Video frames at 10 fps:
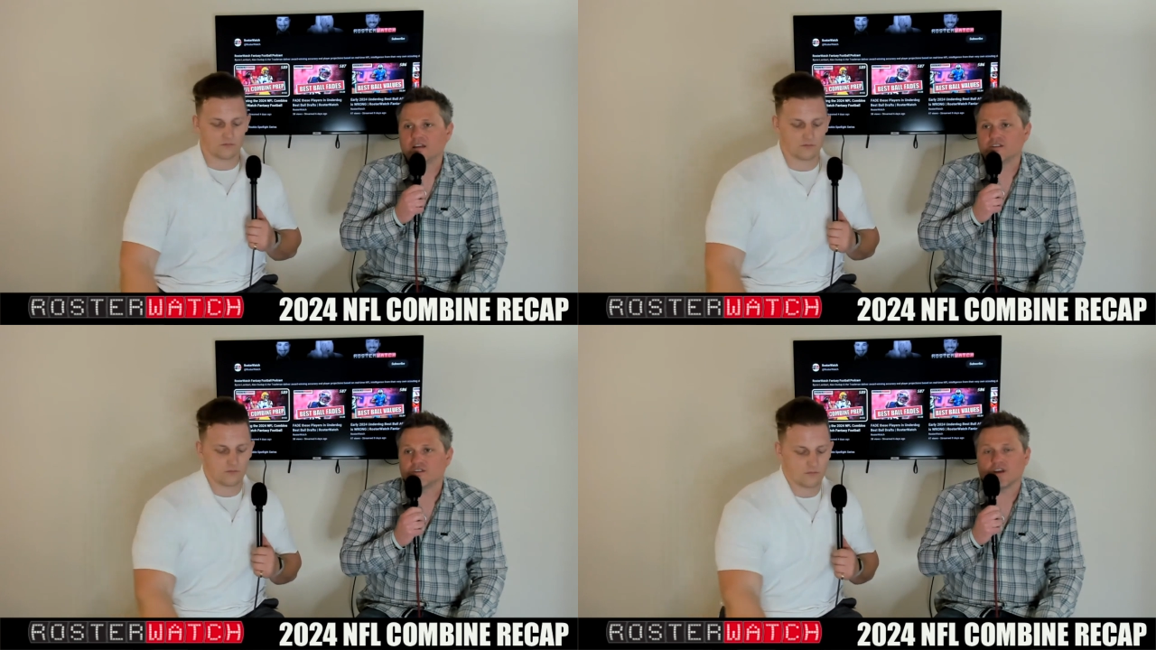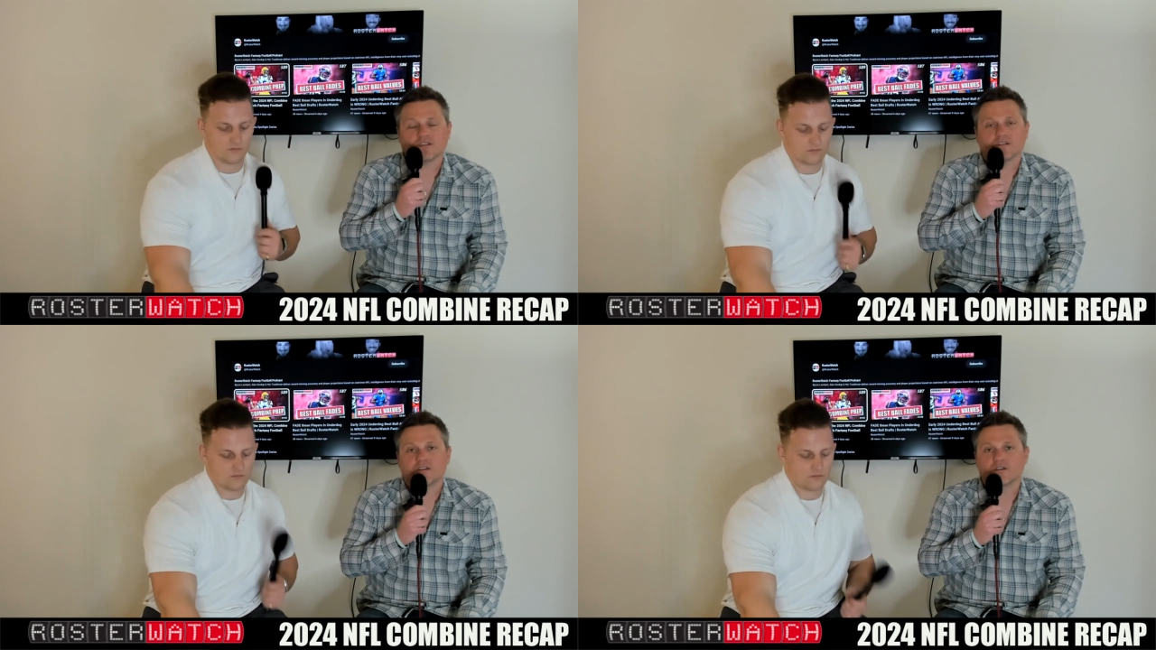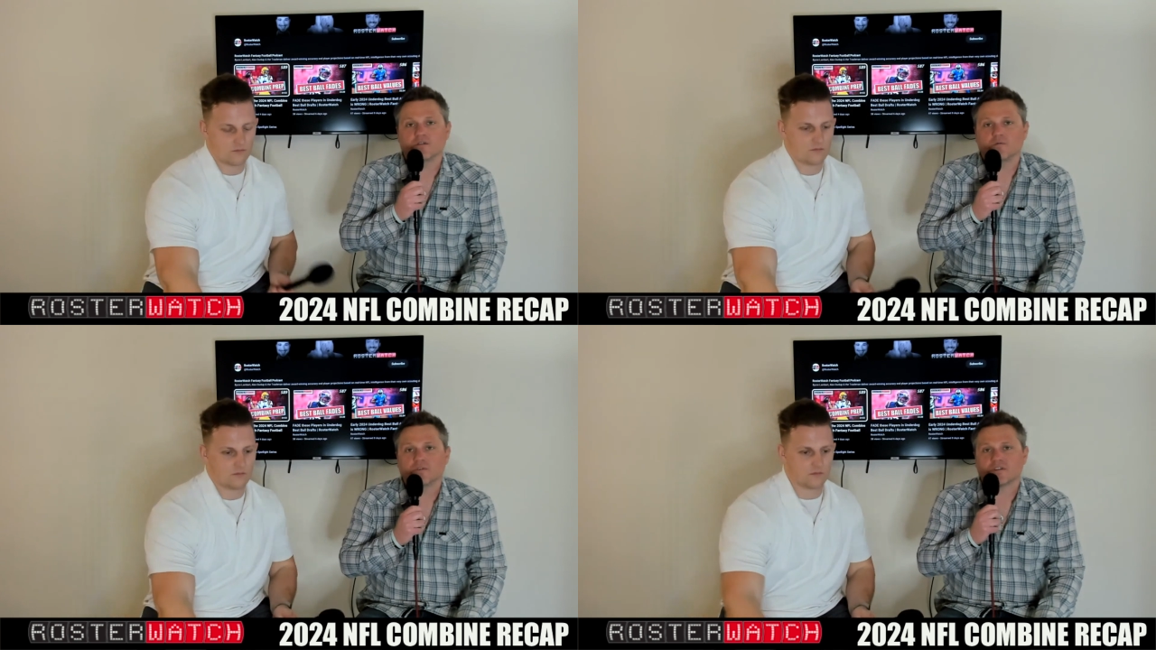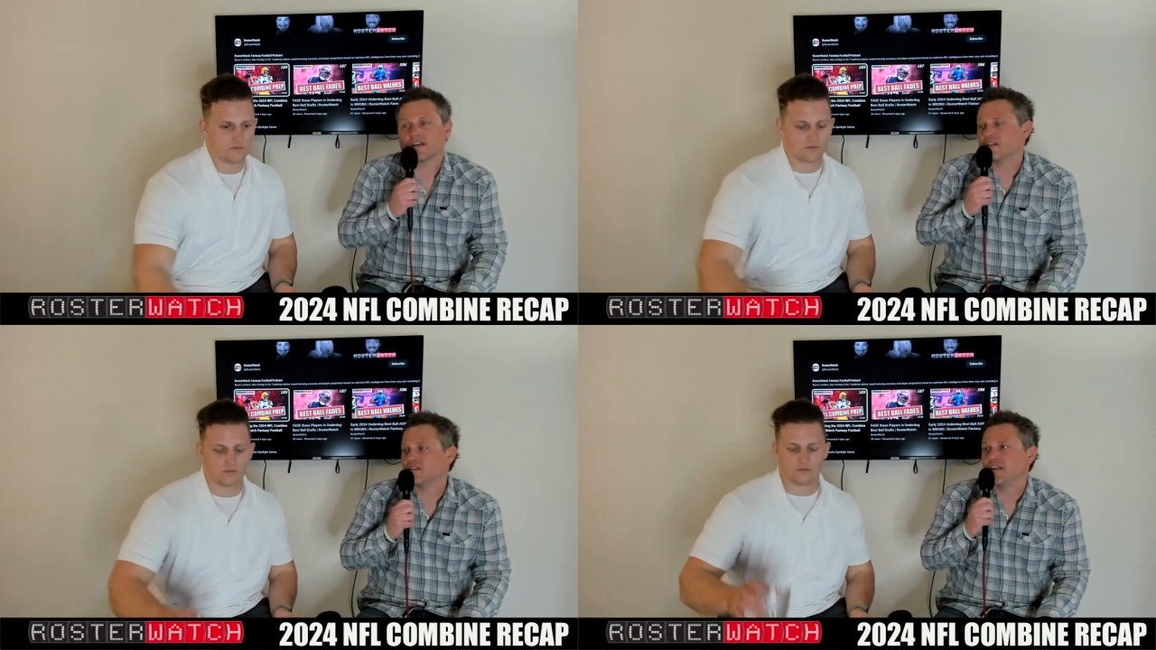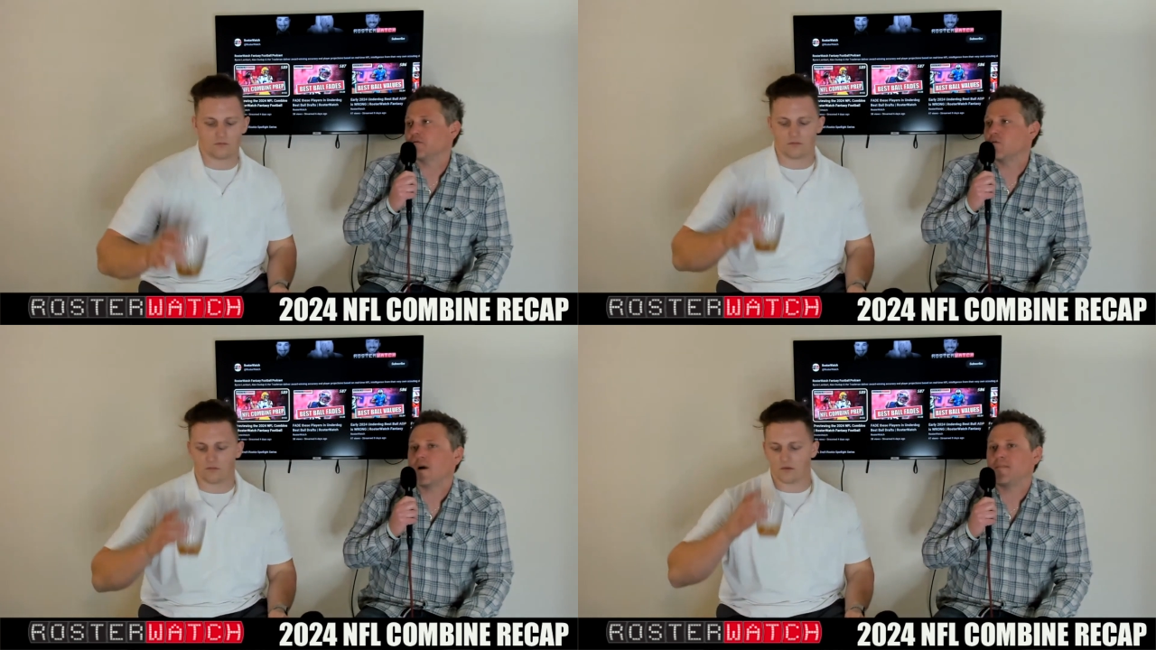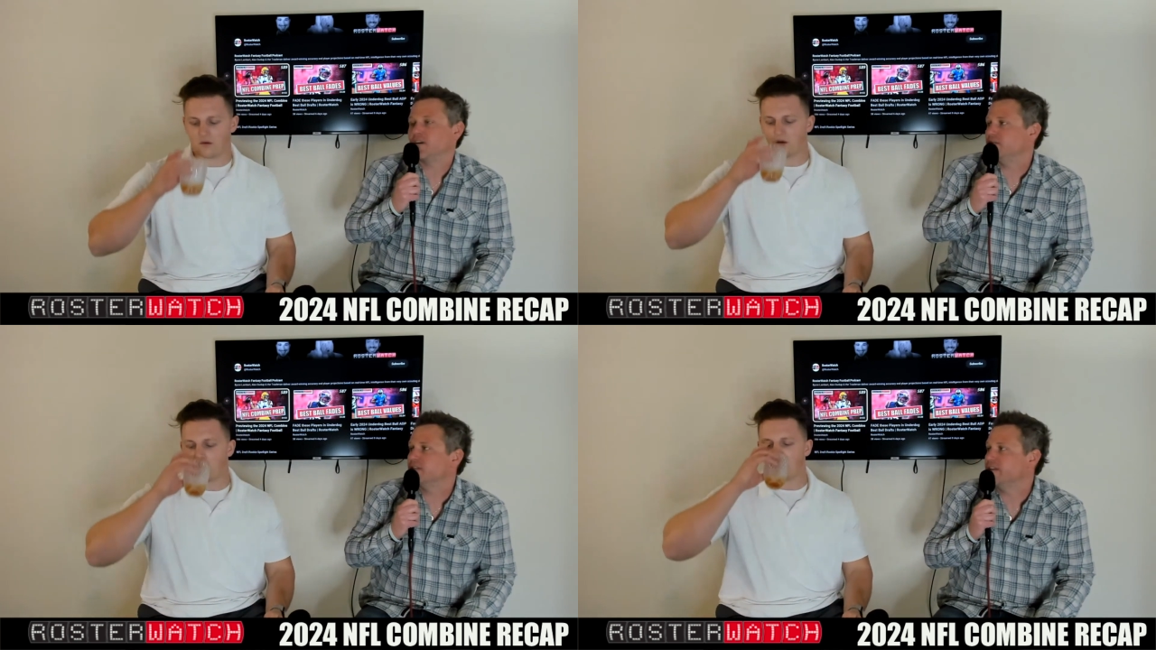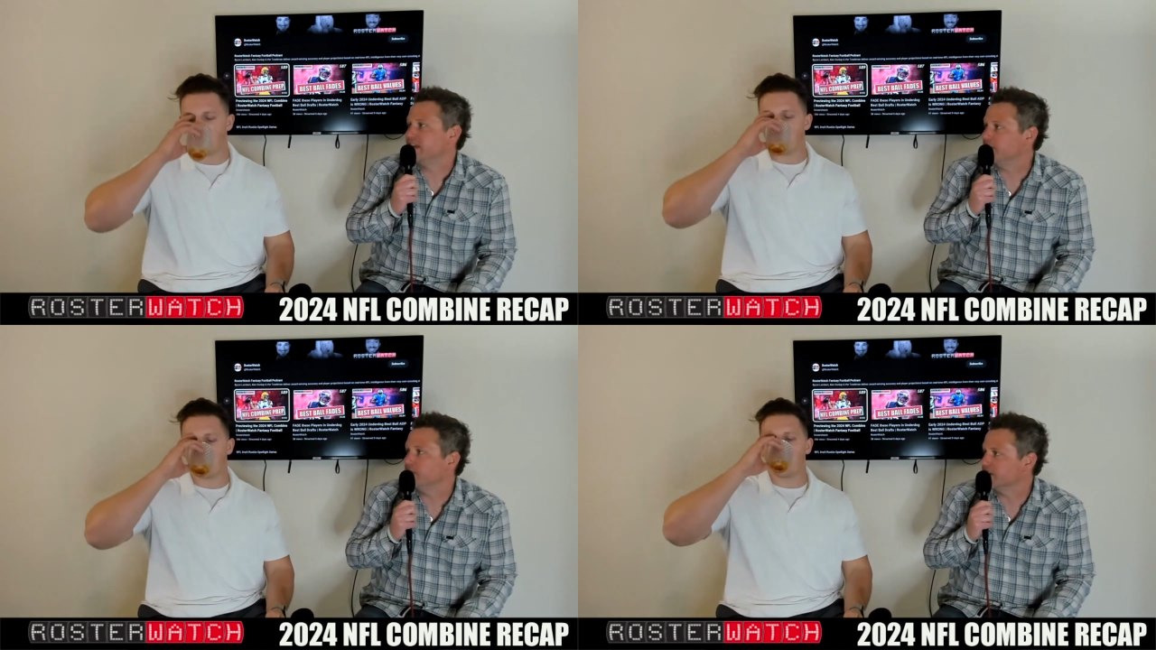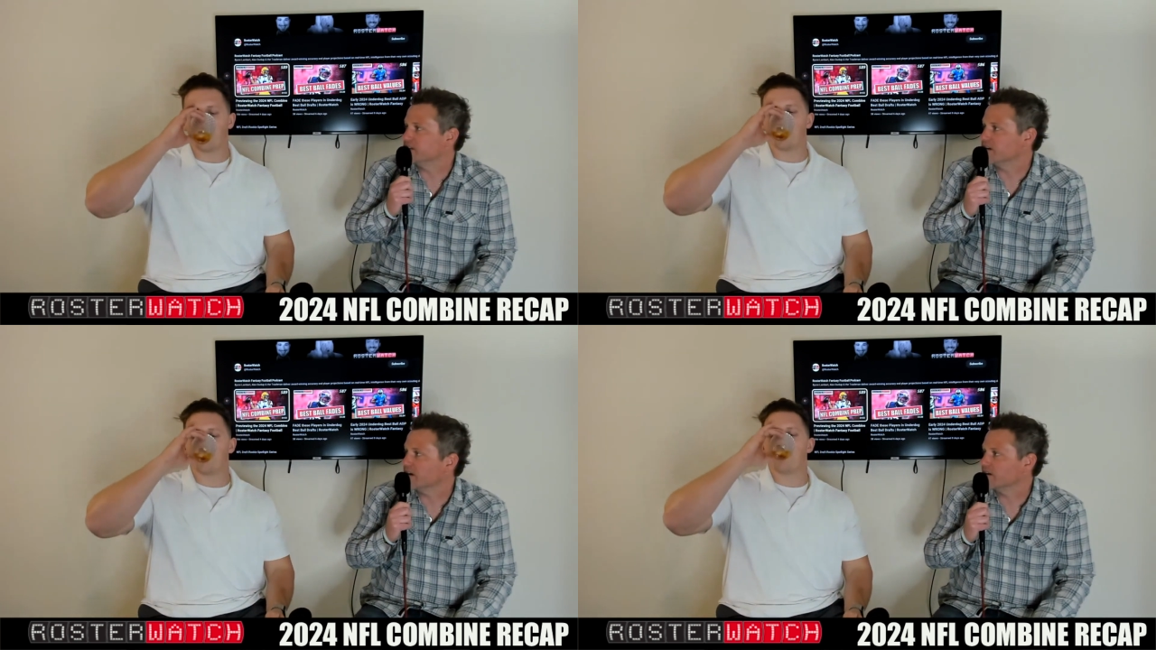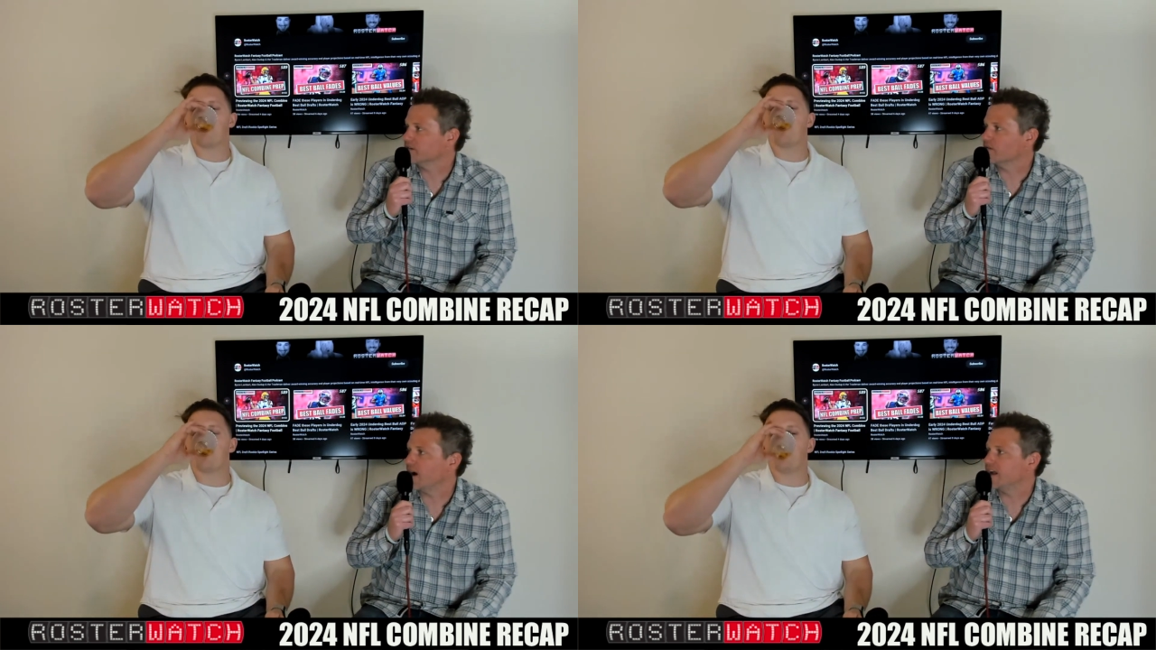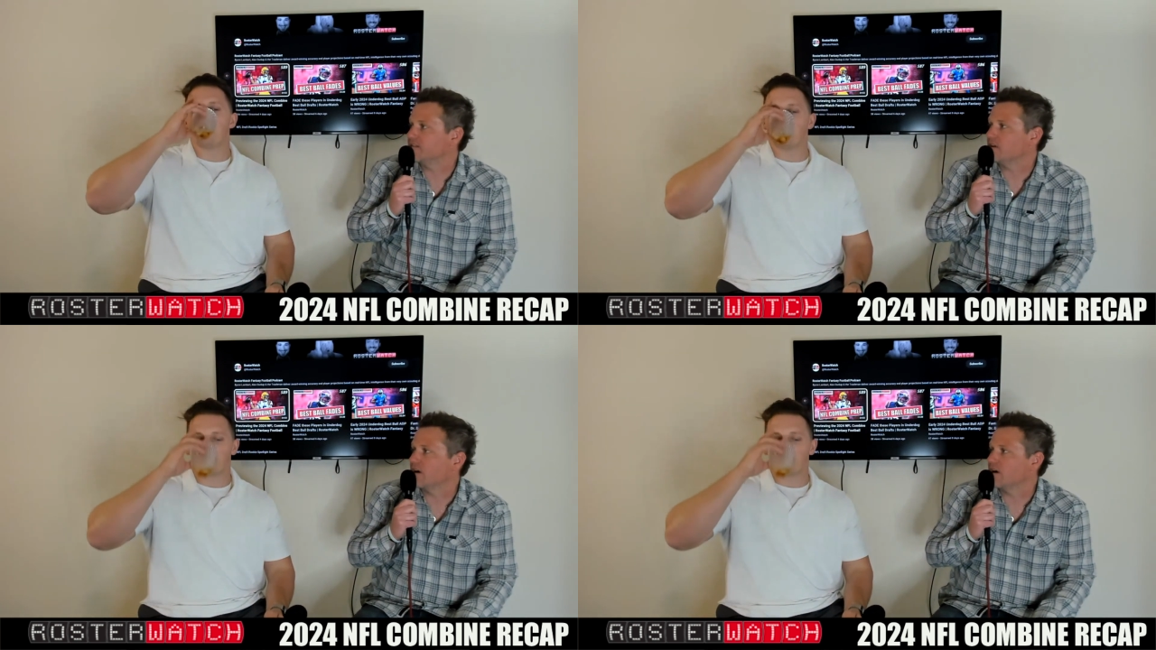Speaker 1: that Justice Hill was like the secret weapon of the team this year, right?